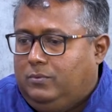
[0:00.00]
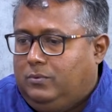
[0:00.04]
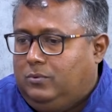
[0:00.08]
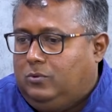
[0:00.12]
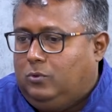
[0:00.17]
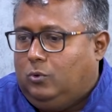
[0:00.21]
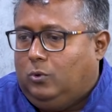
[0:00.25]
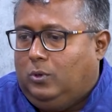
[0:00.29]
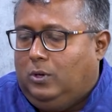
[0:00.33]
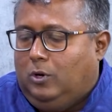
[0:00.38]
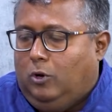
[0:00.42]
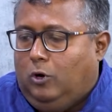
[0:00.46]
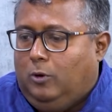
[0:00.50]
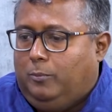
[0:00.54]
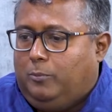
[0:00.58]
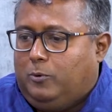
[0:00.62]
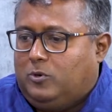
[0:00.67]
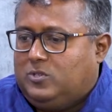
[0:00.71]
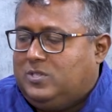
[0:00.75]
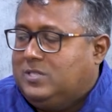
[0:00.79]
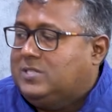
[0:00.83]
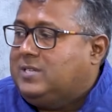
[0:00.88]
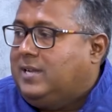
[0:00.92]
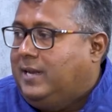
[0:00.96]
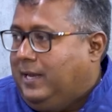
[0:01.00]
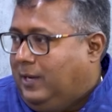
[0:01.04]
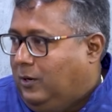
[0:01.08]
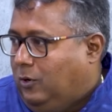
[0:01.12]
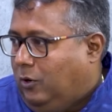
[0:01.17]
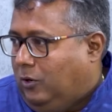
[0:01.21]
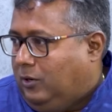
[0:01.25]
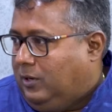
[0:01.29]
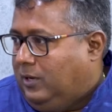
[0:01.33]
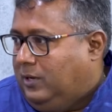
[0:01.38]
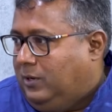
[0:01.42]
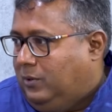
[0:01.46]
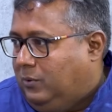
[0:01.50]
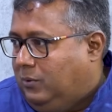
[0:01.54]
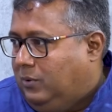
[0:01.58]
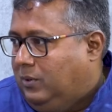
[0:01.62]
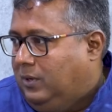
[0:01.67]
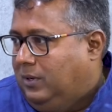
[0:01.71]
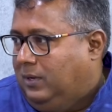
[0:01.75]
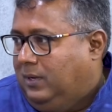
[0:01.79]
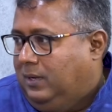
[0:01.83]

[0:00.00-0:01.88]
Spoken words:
through a long process, and I got into